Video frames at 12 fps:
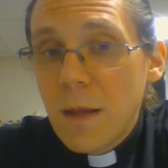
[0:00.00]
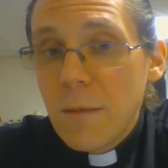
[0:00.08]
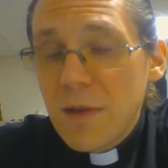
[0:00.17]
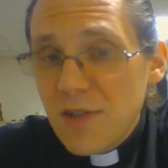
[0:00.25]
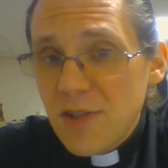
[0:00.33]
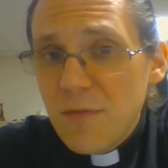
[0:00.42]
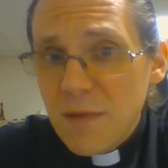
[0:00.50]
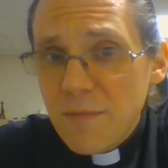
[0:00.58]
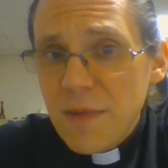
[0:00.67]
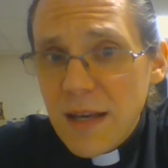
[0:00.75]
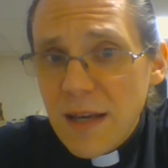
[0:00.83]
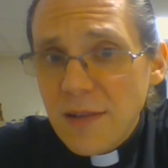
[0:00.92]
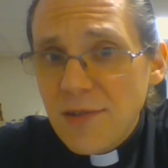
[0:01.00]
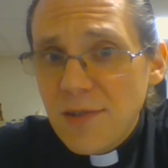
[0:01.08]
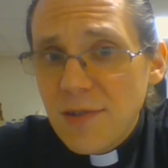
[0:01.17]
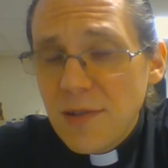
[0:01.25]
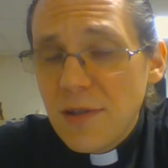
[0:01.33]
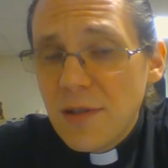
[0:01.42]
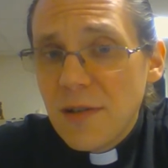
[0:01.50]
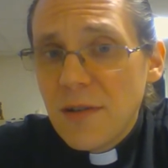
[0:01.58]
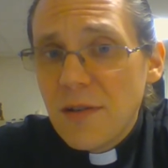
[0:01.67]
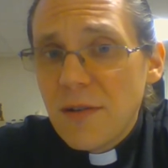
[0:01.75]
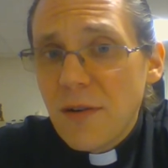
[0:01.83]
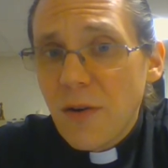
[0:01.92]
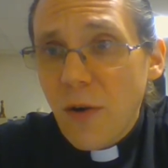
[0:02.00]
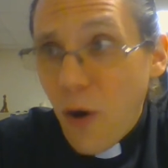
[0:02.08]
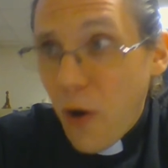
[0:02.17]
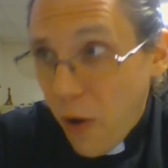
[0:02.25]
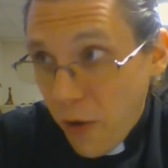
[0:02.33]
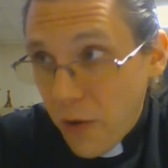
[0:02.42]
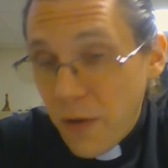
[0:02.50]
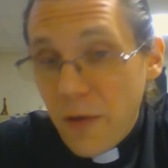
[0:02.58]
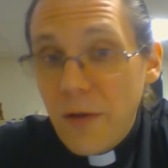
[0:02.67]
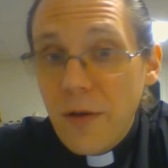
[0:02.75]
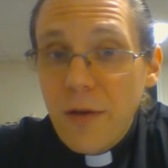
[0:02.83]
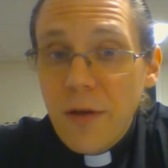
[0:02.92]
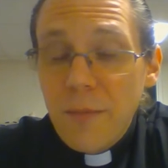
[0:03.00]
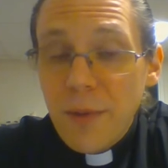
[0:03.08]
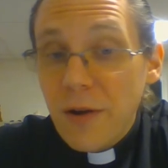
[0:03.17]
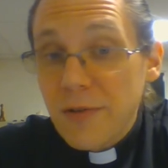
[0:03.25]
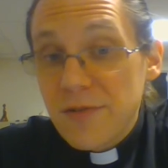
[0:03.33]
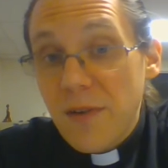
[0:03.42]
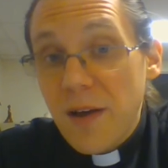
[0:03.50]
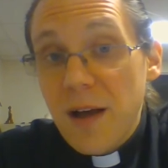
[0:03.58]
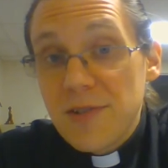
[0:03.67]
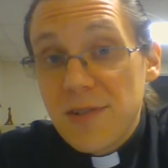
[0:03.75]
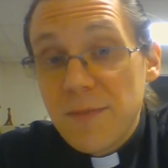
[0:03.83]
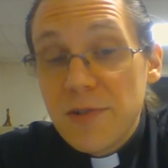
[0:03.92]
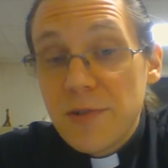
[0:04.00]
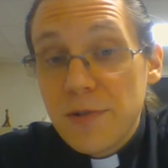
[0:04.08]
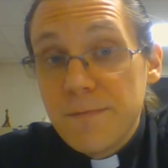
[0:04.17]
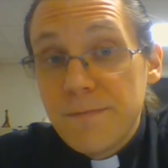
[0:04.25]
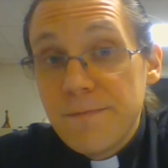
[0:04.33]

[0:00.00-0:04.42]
Because human beings are all bearers of God's image.